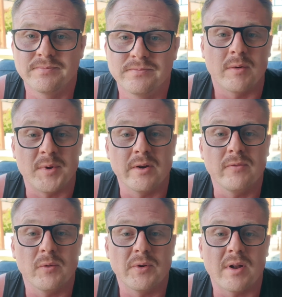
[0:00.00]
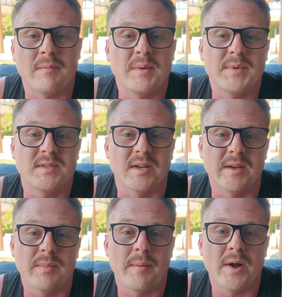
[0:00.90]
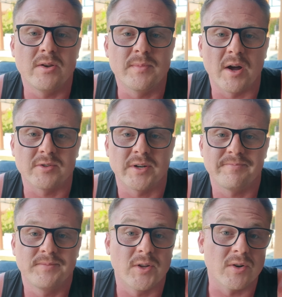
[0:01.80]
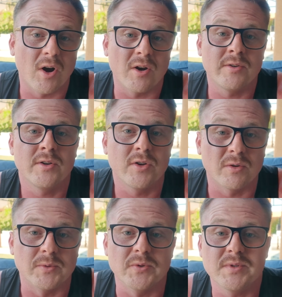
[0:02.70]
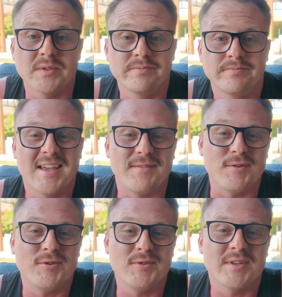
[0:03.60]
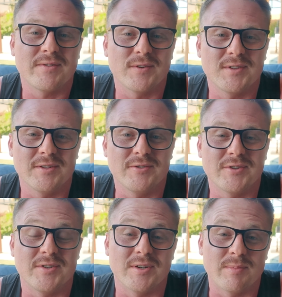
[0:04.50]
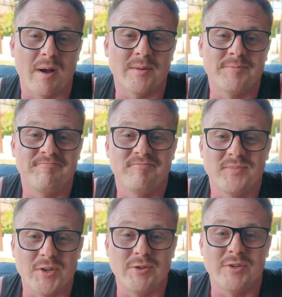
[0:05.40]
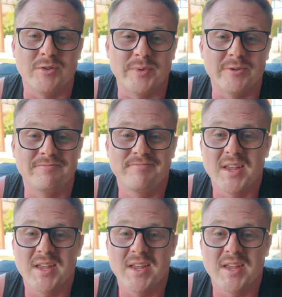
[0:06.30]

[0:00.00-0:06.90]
From here forward, I'm going to be sticking by my new mantra: your garden, your rules. If you choose a different solution to your problem, you do you, boo.